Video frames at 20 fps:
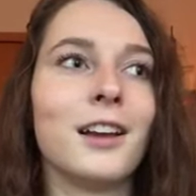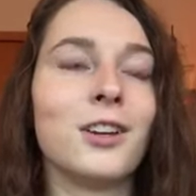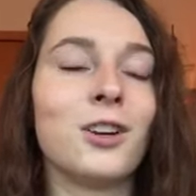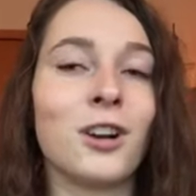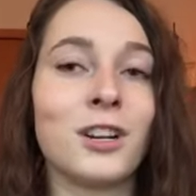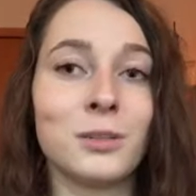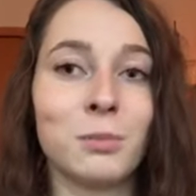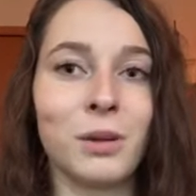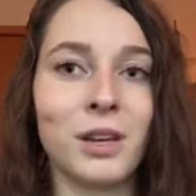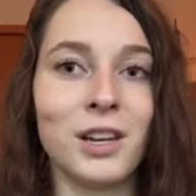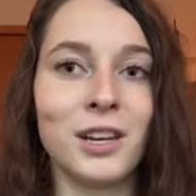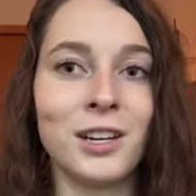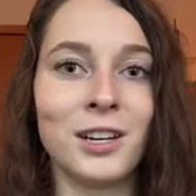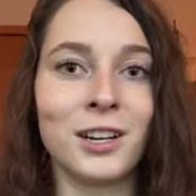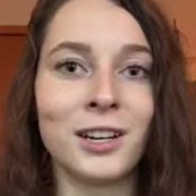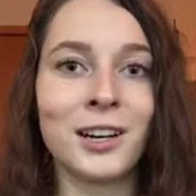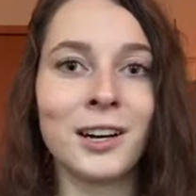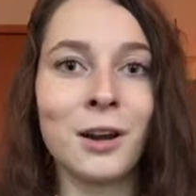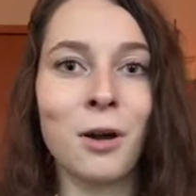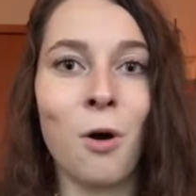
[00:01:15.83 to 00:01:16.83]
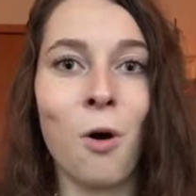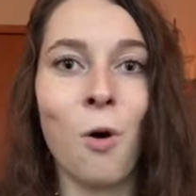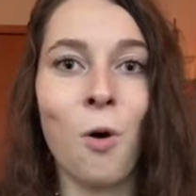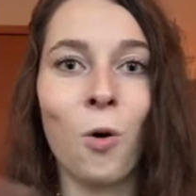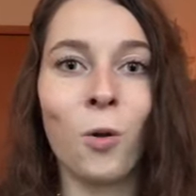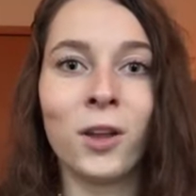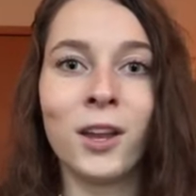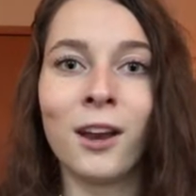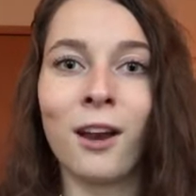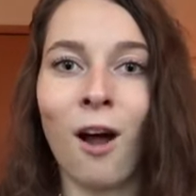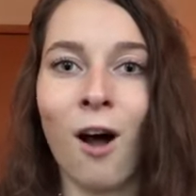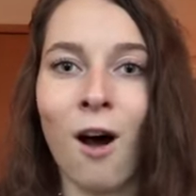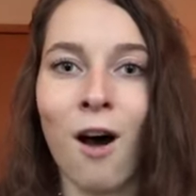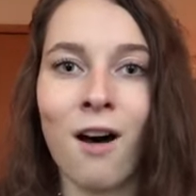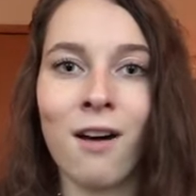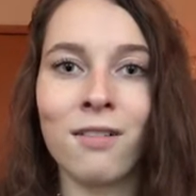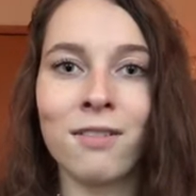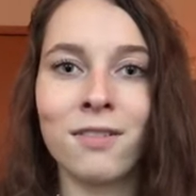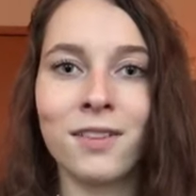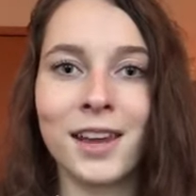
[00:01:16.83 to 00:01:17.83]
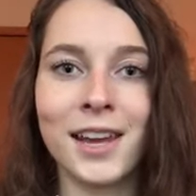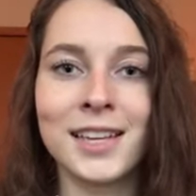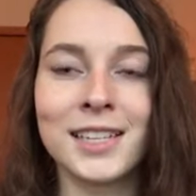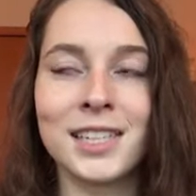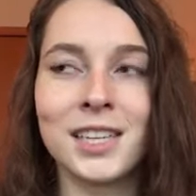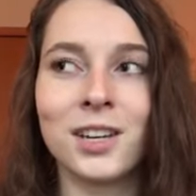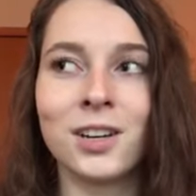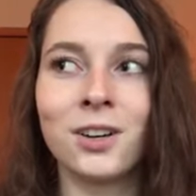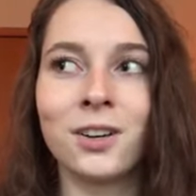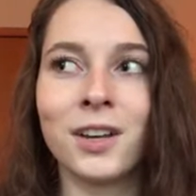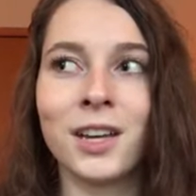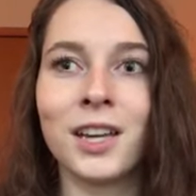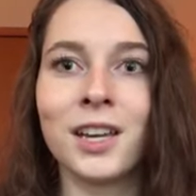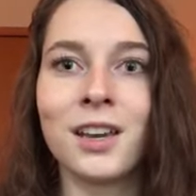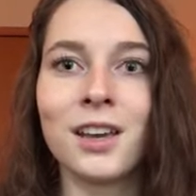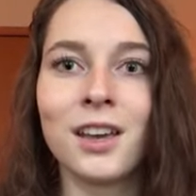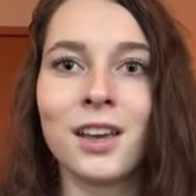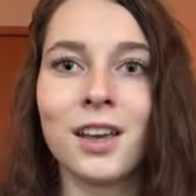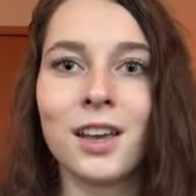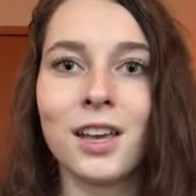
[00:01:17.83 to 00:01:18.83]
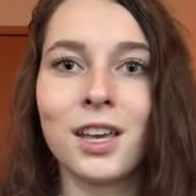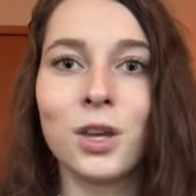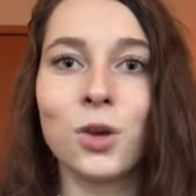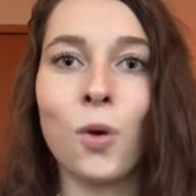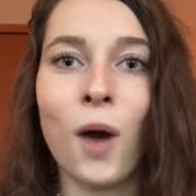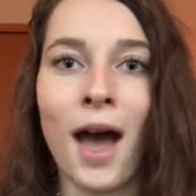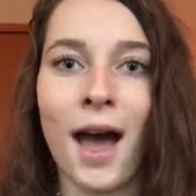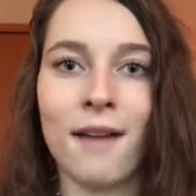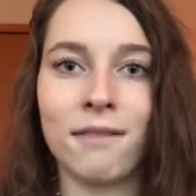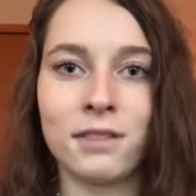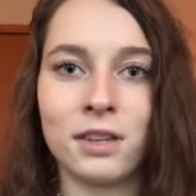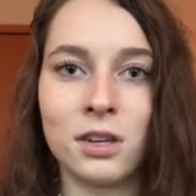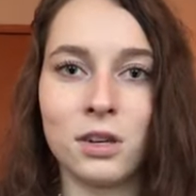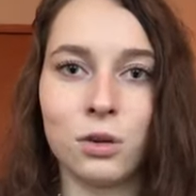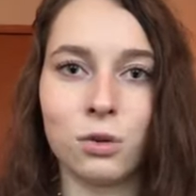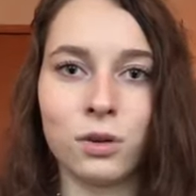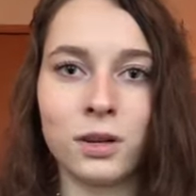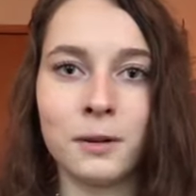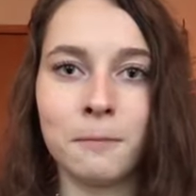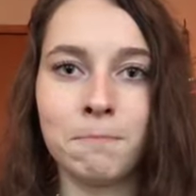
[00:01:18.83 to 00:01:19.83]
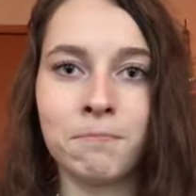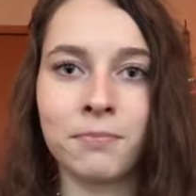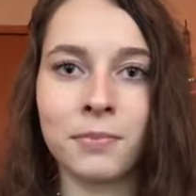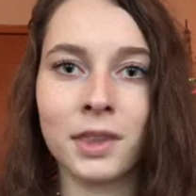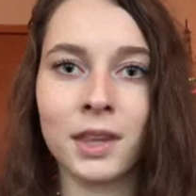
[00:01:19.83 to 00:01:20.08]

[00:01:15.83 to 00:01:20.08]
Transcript: trust me, you're gonna hold it off until like you have to do it.